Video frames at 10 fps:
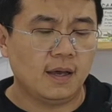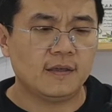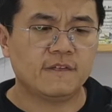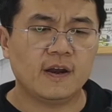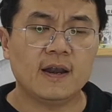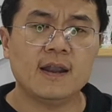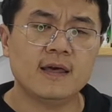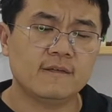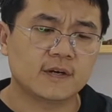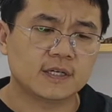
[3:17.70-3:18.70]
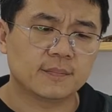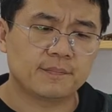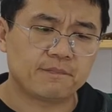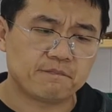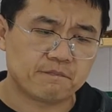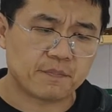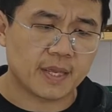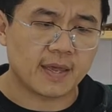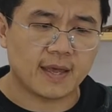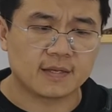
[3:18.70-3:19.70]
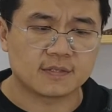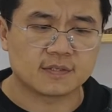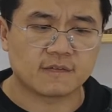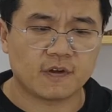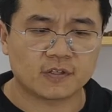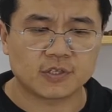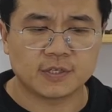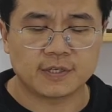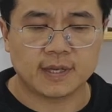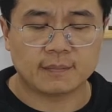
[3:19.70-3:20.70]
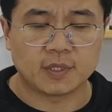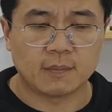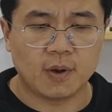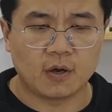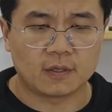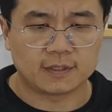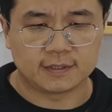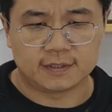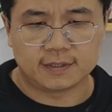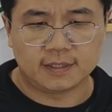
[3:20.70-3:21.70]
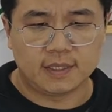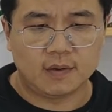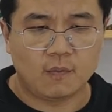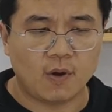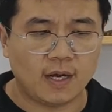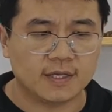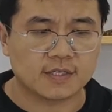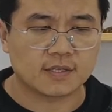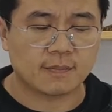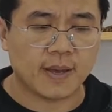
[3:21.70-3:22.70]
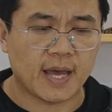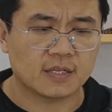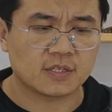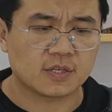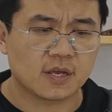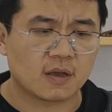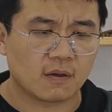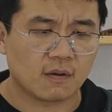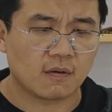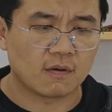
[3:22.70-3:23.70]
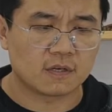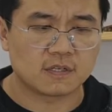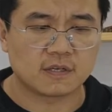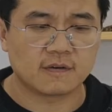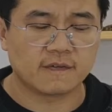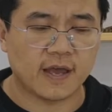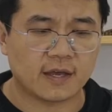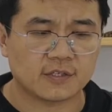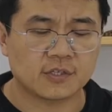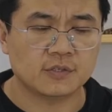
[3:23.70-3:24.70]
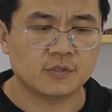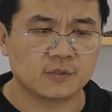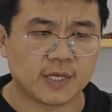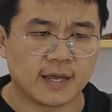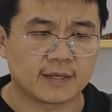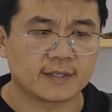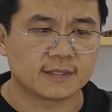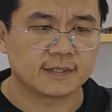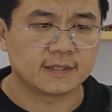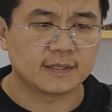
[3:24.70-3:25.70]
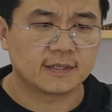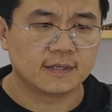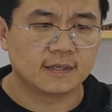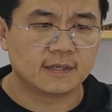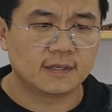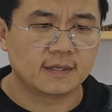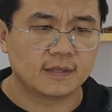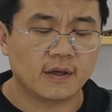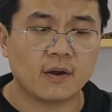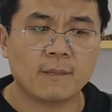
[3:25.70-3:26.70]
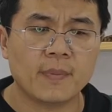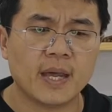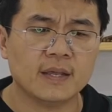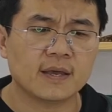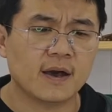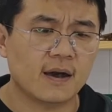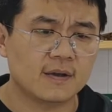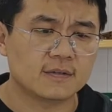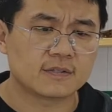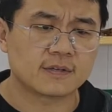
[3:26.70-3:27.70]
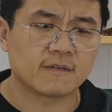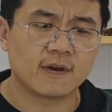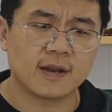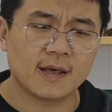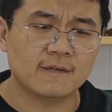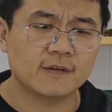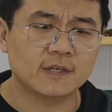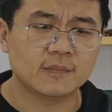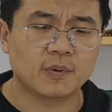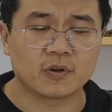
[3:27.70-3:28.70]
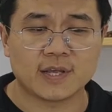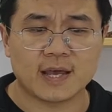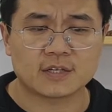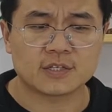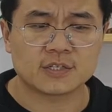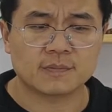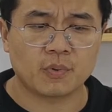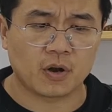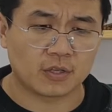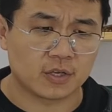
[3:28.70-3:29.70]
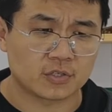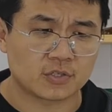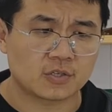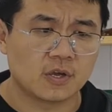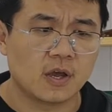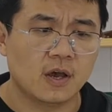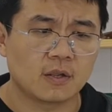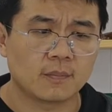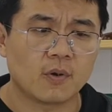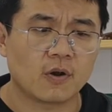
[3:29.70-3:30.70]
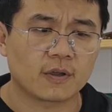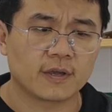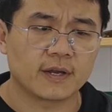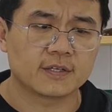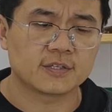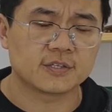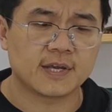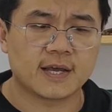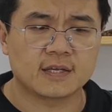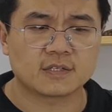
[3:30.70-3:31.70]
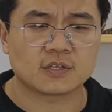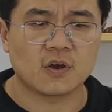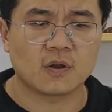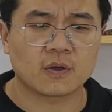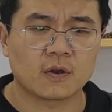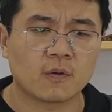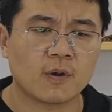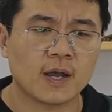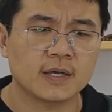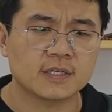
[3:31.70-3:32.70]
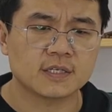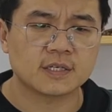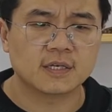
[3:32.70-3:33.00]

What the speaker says: If a liver begins functioning abnormally, what is the best course of action to take? There are many kinds of liver protection products on the market, such as colon chloride,